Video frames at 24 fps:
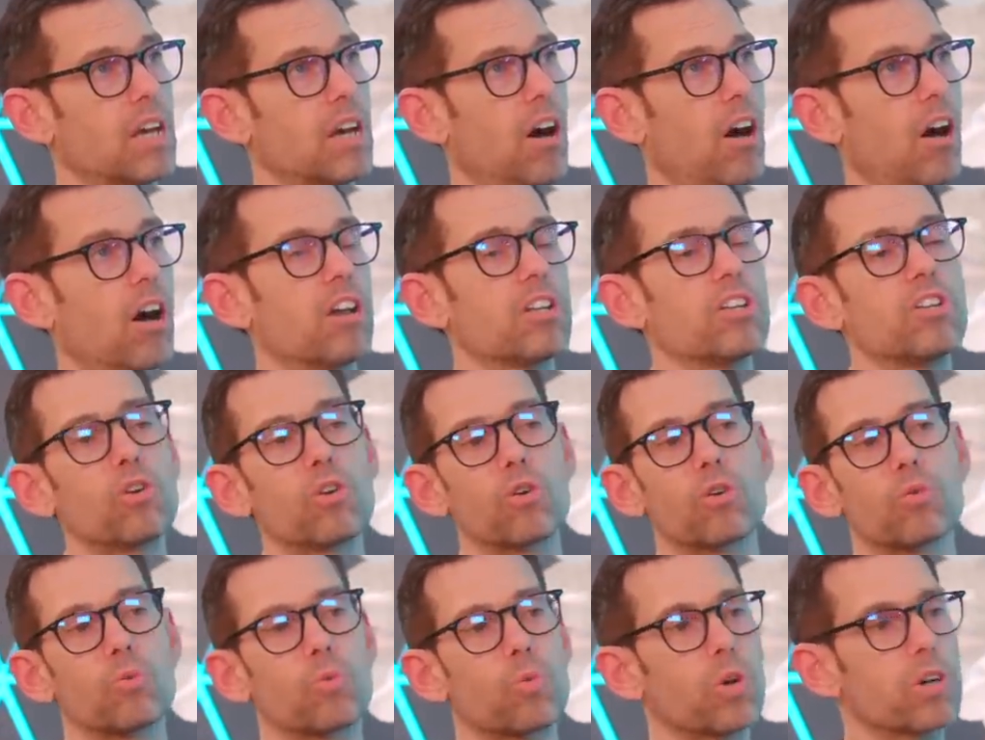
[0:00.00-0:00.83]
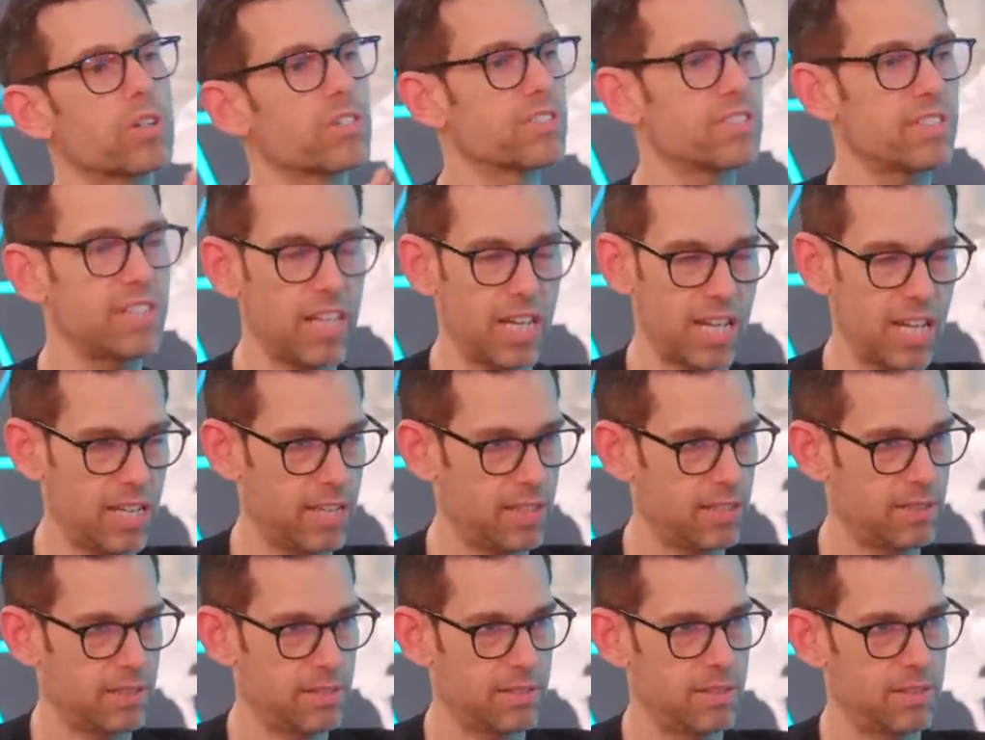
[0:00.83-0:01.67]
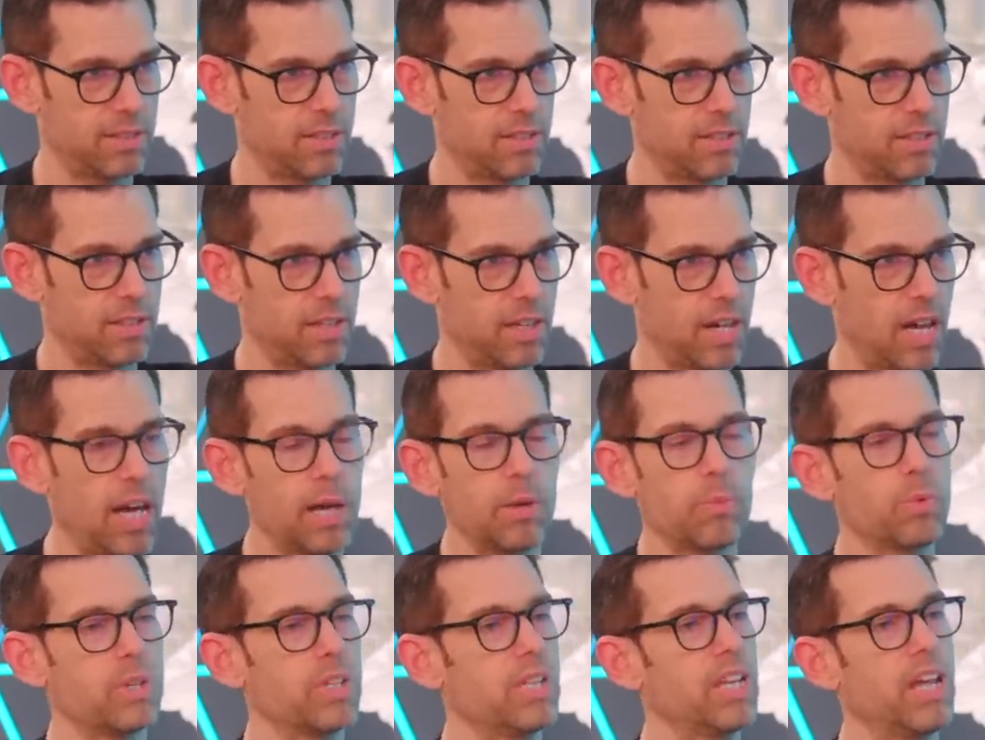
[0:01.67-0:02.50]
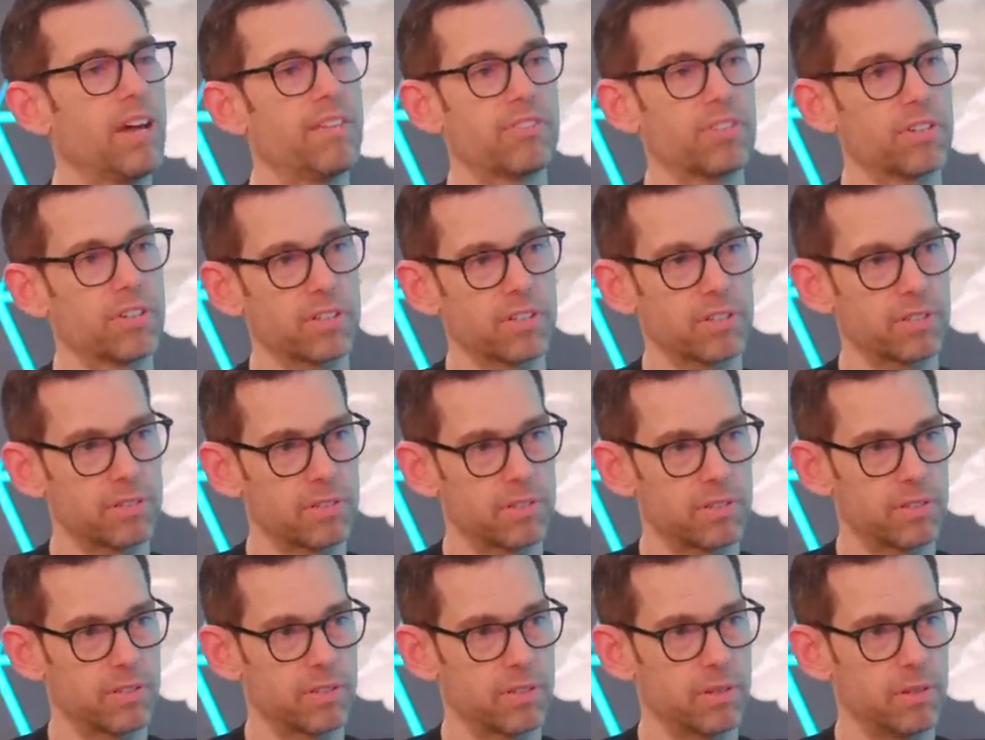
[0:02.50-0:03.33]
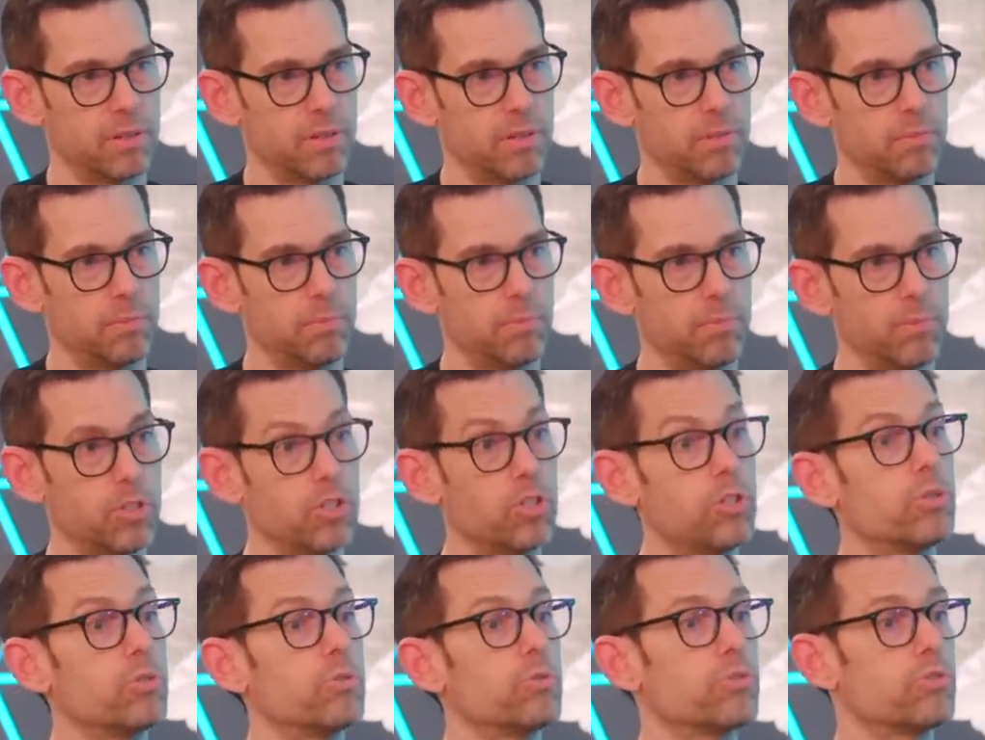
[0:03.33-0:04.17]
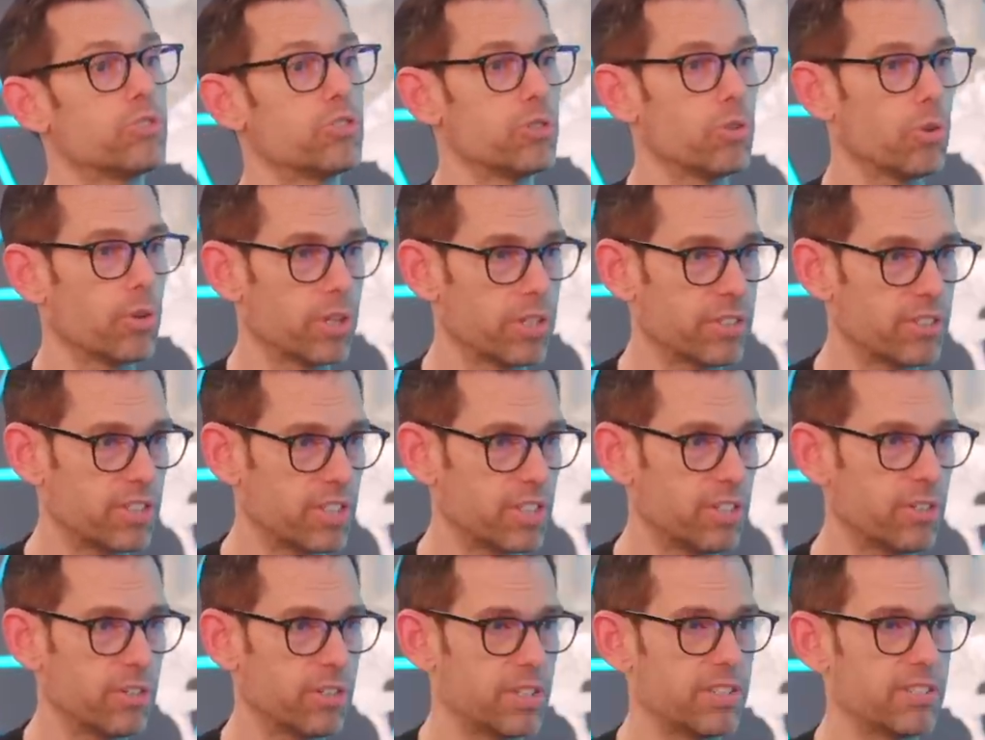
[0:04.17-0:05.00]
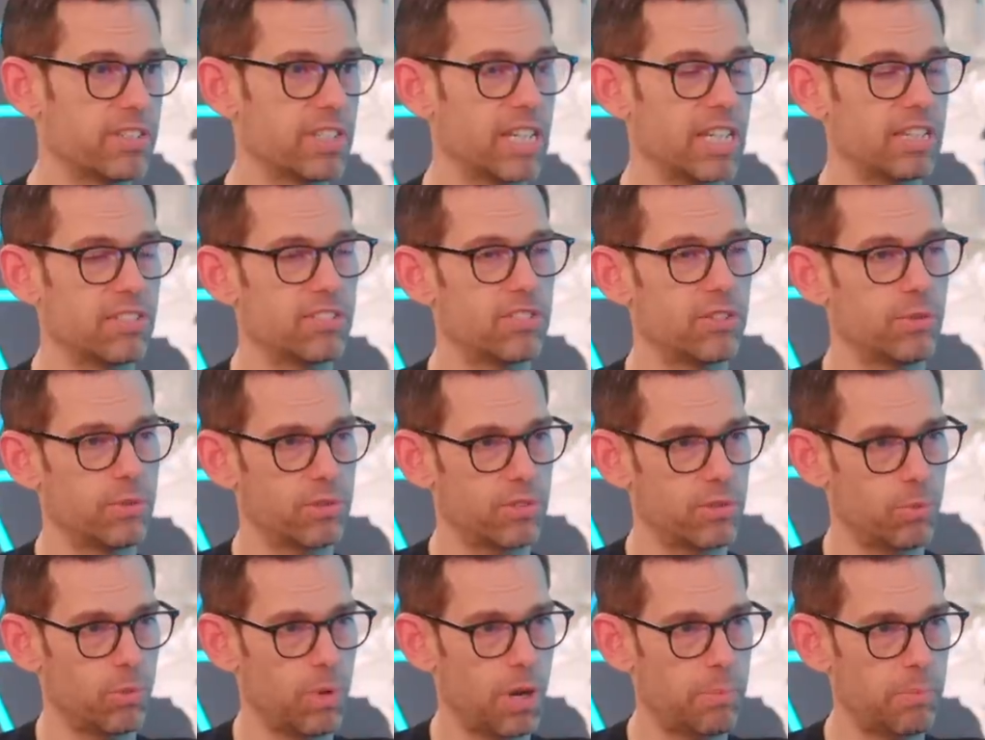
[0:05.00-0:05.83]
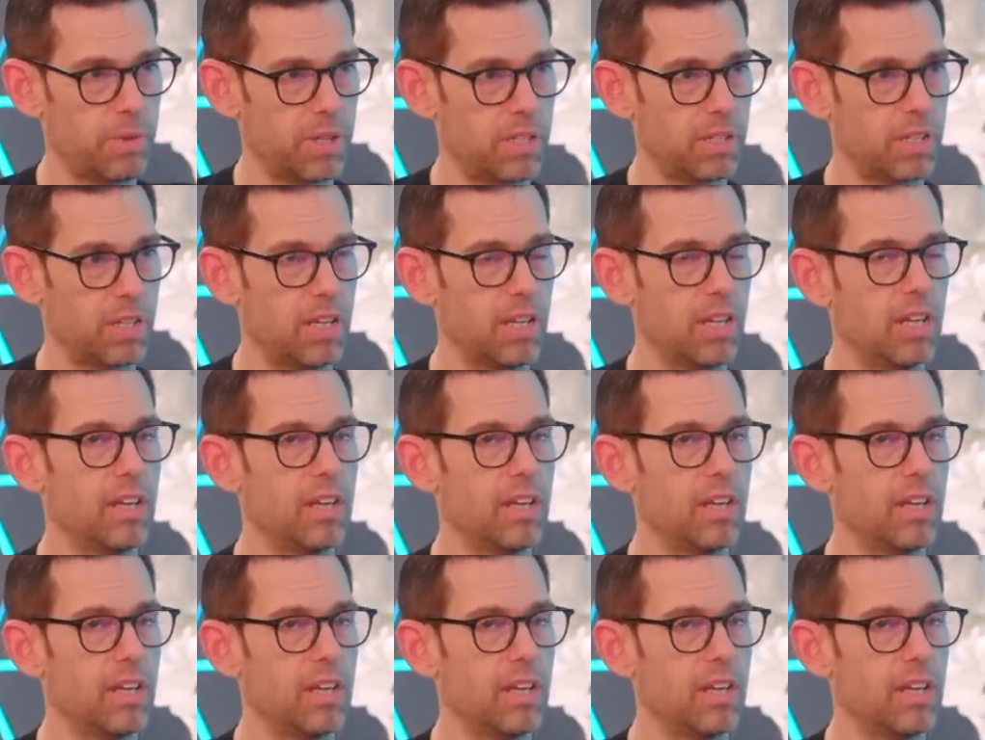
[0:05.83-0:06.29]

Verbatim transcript: on your worst day, I would never use your insecurities against you as a weapon.